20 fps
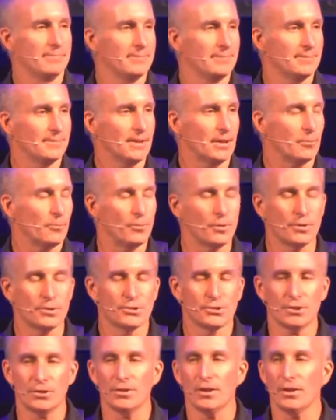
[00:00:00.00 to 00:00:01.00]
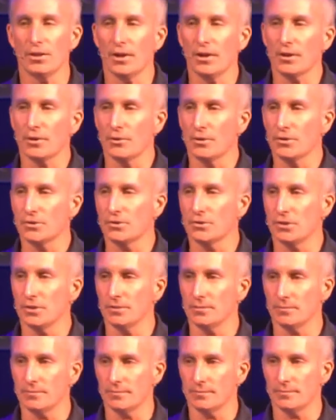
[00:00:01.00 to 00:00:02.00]
Like, what, shouldn't a non
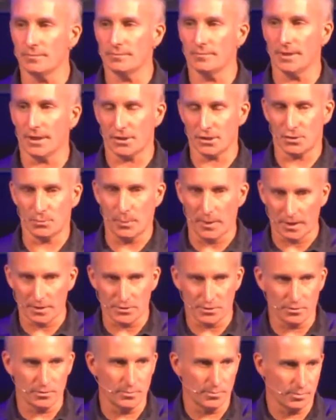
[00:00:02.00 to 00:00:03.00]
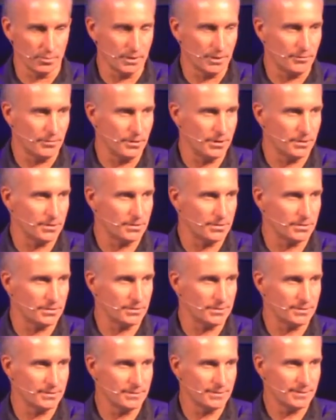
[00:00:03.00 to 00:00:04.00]
Christian expect you to believe this
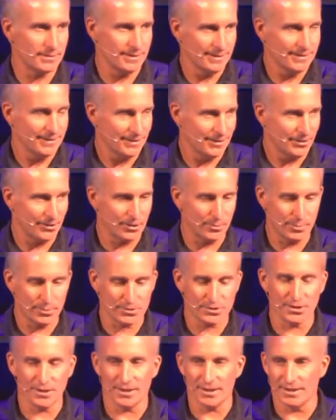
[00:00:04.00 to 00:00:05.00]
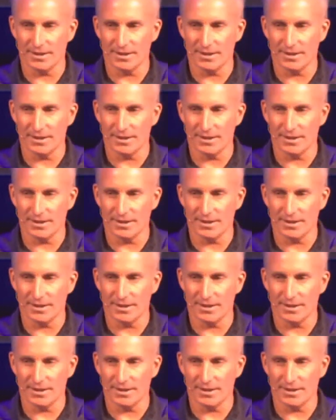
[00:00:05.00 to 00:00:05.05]
100%.